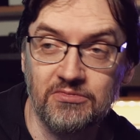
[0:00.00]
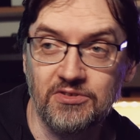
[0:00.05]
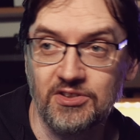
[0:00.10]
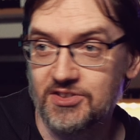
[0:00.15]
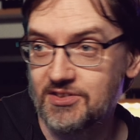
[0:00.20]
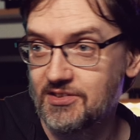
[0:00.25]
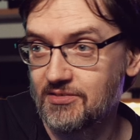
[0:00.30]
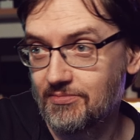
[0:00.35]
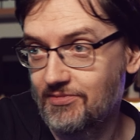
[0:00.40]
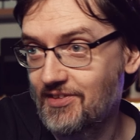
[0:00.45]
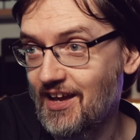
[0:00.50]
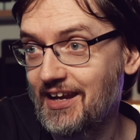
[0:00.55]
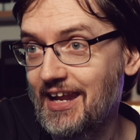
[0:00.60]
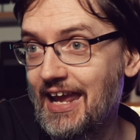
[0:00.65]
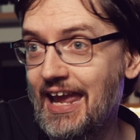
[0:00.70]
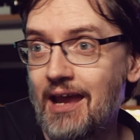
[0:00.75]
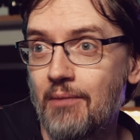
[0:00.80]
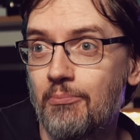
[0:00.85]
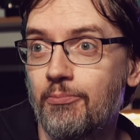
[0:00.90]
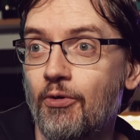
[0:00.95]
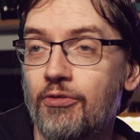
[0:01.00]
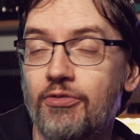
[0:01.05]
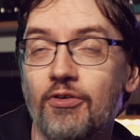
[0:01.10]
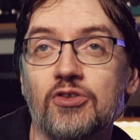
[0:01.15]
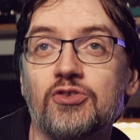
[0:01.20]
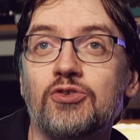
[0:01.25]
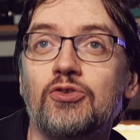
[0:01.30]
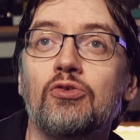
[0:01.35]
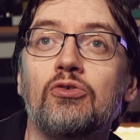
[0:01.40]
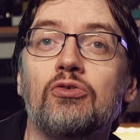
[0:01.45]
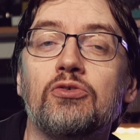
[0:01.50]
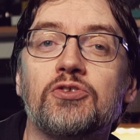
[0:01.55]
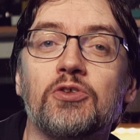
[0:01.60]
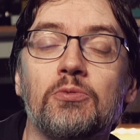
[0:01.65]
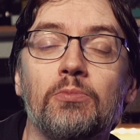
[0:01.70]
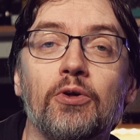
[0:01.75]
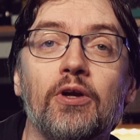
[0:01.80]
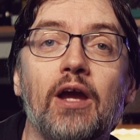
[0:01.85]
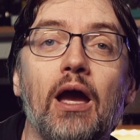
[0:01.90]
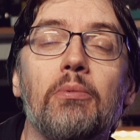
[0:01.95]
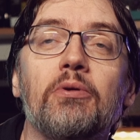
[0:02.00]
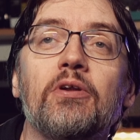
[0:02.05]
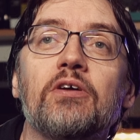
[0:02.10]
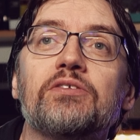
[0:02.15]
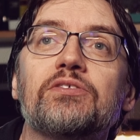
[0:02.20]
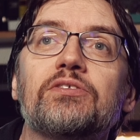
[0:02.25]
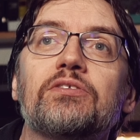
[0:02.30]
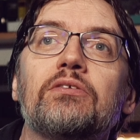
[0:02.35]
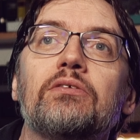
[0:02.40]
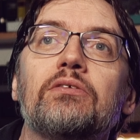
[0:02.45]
just to that amp with those 2 Super cabinets.